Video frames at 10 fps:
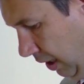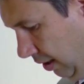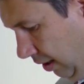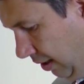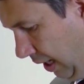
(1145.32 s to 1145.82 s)

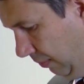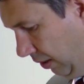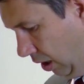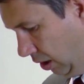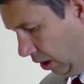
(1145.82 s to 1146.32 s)
It's a
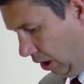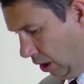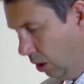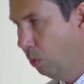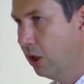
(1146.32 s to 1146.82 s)
safeguard
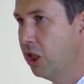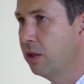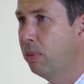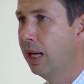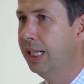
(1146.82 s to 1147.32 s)
which
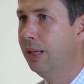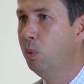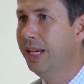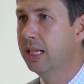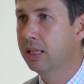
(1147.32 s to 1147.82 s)
is plainly
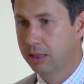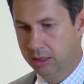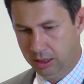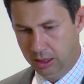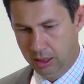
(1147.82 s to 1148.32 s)

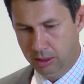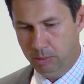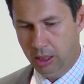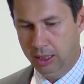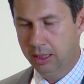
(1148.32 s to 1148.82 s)
weakened
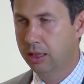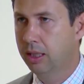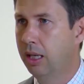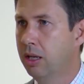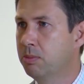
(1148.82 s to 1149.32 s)
by
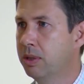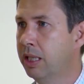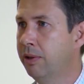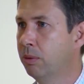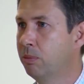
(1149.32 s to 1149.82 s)
the closed
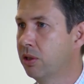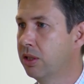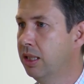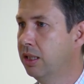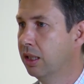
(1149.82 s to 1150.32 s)
material
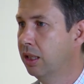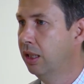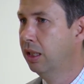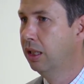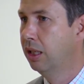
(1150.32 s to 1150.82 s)
procedure,
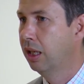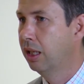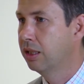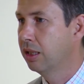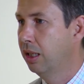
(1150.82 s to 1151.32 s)

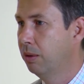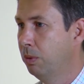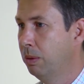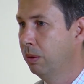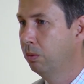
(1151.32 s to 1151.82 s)
and
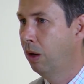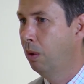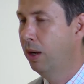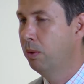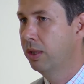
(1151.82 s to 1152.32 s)
we will
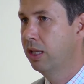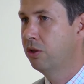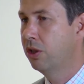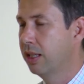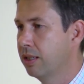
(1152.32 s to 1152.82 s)
await with
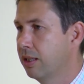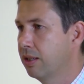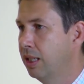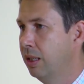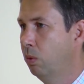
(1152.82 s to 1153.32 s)
interest to
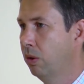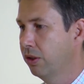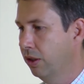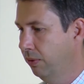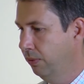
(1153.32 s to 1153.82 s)
see
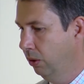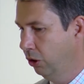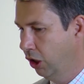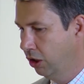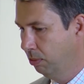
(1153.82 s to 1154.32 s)
what the full
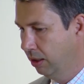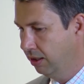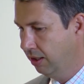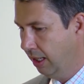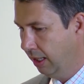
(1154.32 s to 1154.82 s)

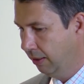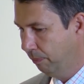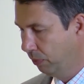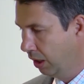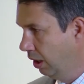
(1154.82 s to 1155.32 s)
judgments say.
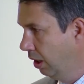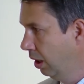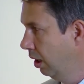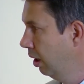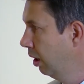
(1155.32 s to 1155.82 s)

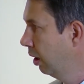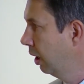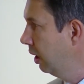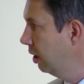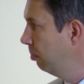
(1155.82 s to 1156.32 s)

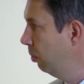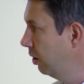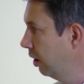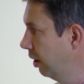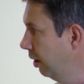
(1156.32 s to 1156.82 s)
That is the
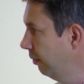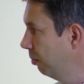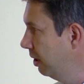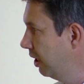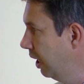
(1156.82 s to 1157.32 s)
point, I think,
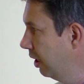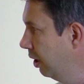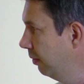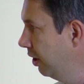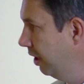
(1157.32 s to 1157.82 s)
for me to
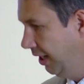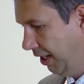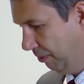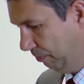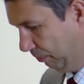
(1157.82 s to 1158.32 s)
hand over to
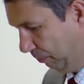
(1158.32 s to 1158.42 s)
Nikki.